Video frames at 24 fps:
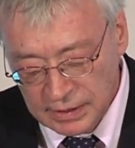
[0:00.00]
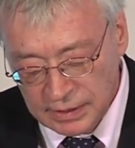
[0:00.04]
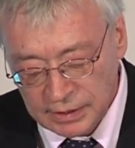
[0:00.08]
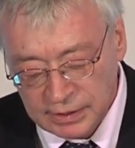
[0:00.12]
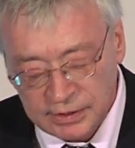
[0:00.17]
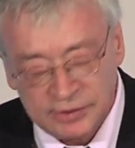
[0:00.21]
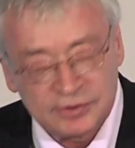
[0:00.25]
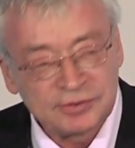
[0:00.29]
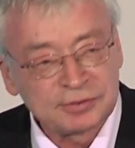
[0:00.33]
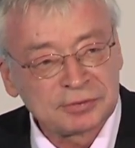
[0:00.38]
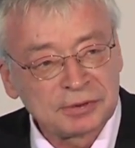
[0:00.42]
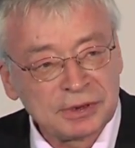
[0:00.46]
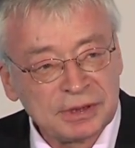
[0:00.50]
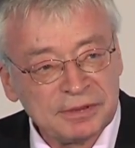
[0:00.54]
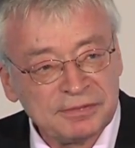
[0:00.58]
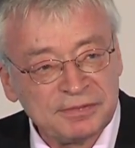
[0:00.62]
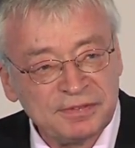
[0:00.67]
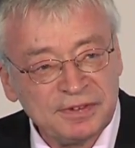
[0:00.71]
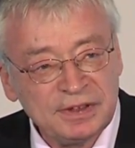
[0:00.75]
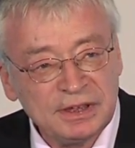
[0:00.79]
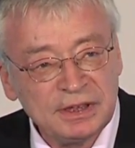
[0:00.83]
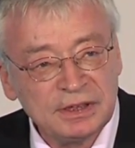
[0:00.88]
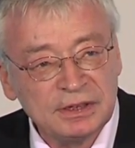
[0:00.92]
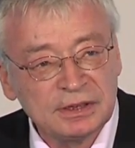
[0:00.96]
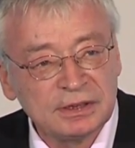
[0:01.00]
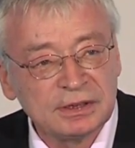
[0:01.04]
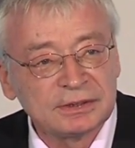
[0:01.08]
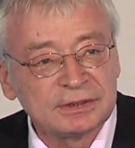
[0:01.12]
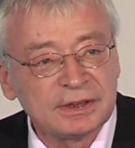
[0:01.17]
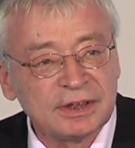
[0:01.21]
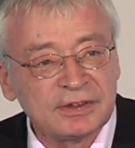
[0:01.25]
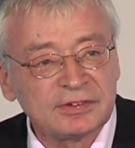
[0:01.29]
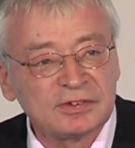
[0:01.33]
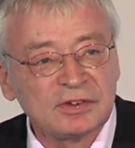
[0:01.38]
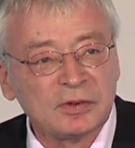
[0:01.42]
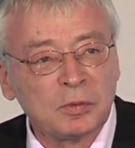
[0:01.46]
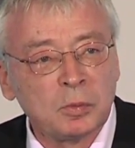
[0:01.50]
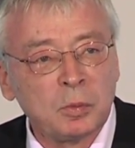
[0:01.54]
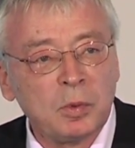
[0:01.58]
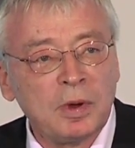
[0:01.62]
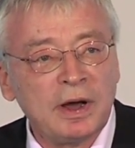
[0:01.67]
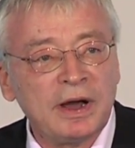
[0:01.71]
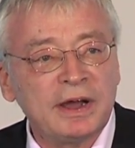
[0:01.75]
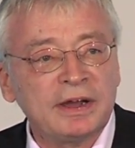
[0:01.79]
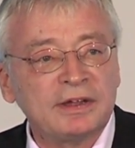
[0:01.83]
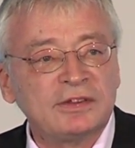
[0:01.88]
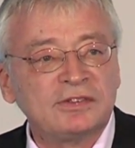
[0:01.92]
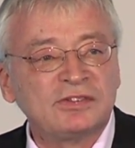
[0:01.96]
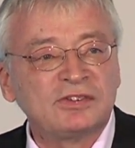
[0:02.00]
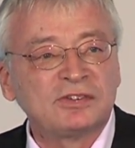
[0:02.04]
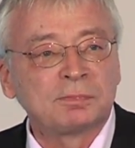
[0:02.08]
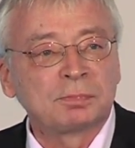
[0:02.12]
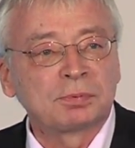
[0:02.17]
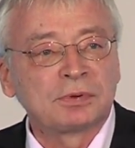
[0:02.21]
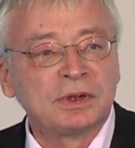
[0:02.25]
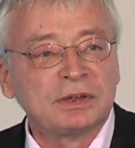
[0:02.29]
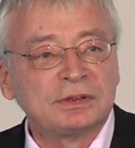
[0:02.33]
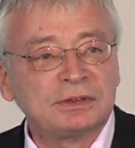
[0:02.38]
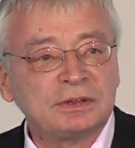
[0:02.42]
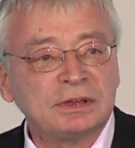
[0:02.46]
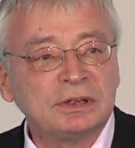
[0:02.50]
is revealed as a widespread